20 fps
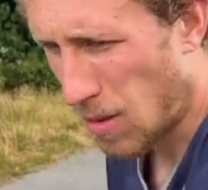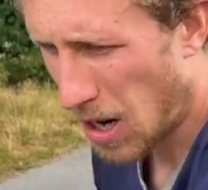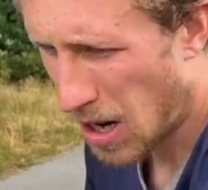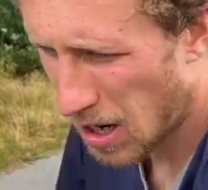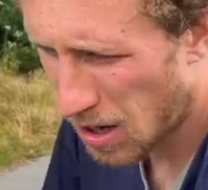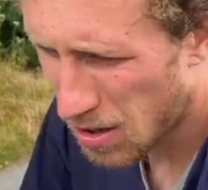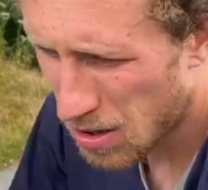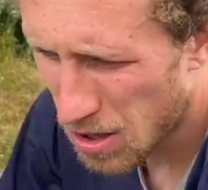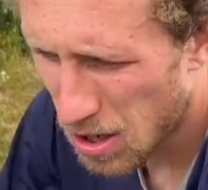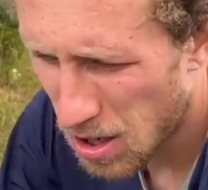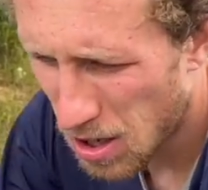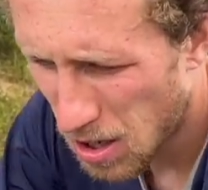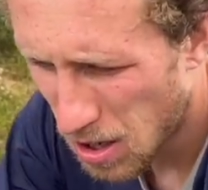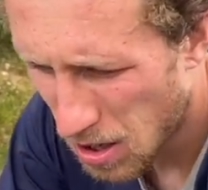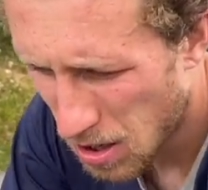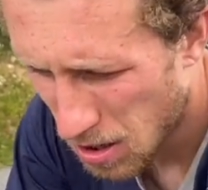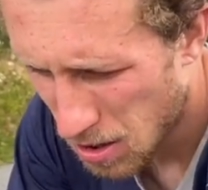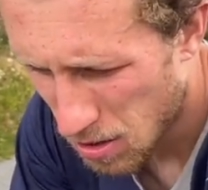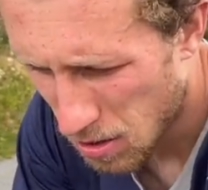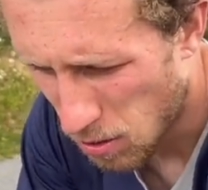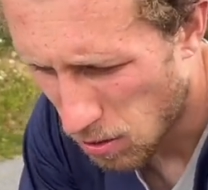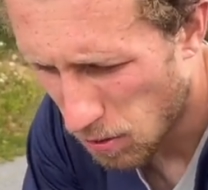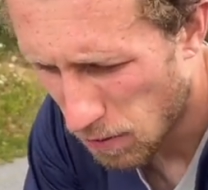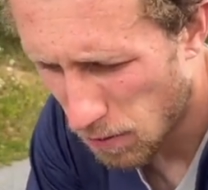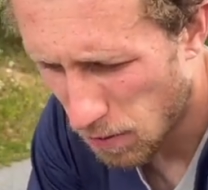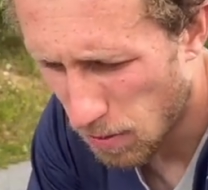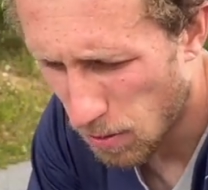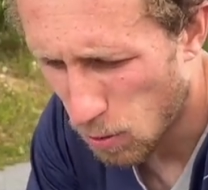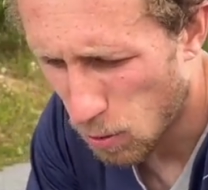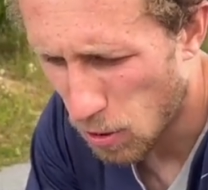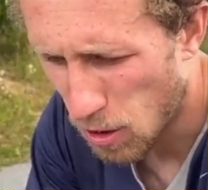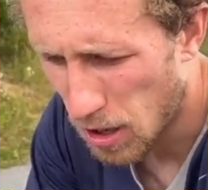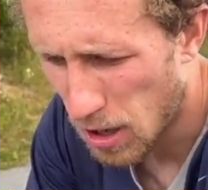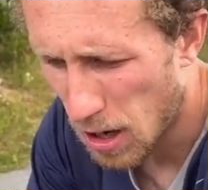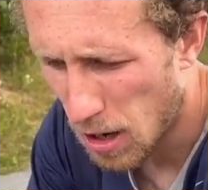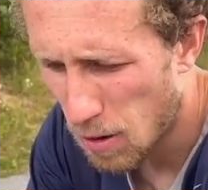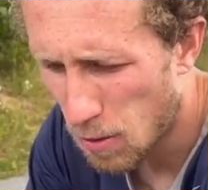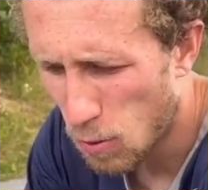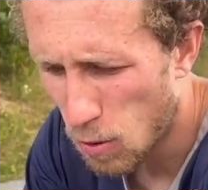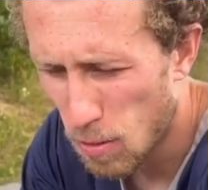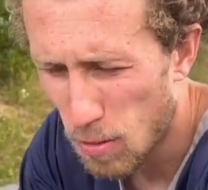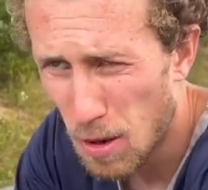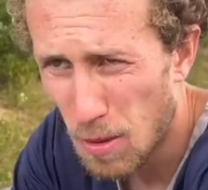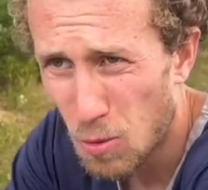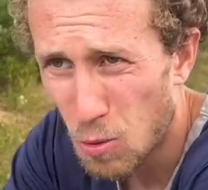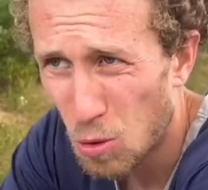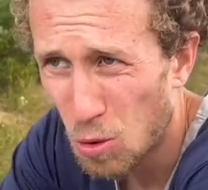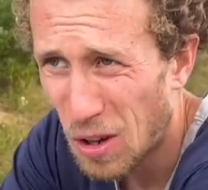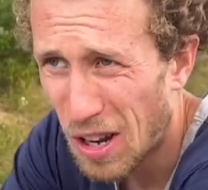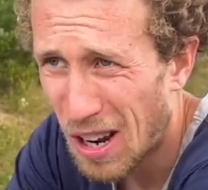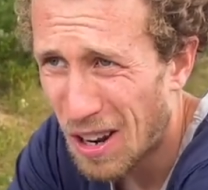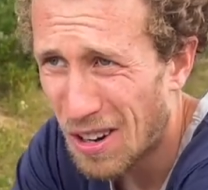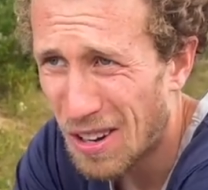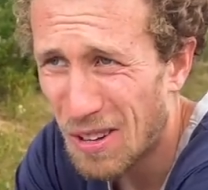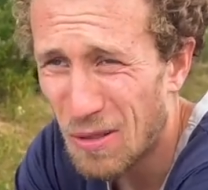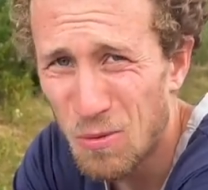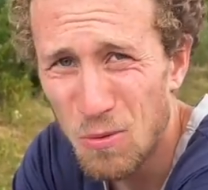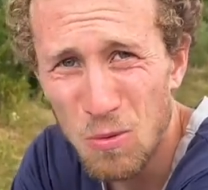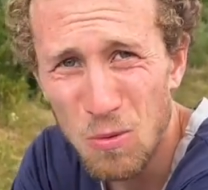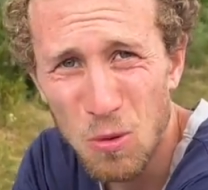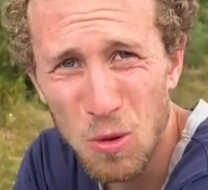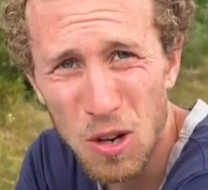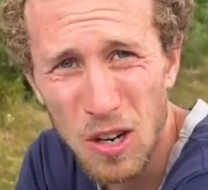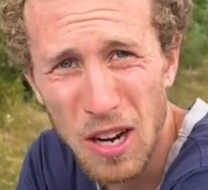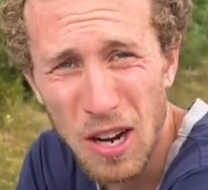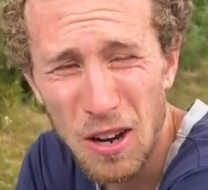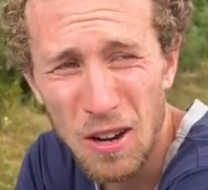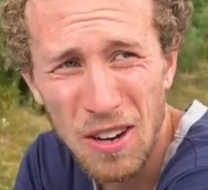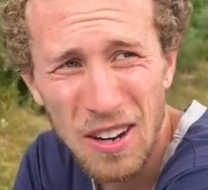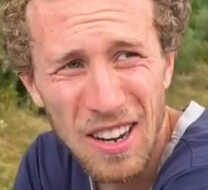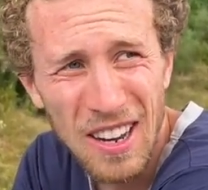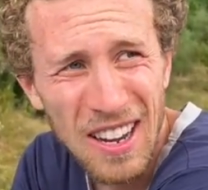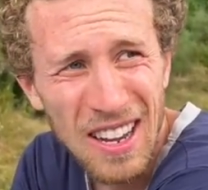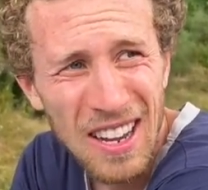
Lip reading: miles total from the workout, warm up, cool down, and workout.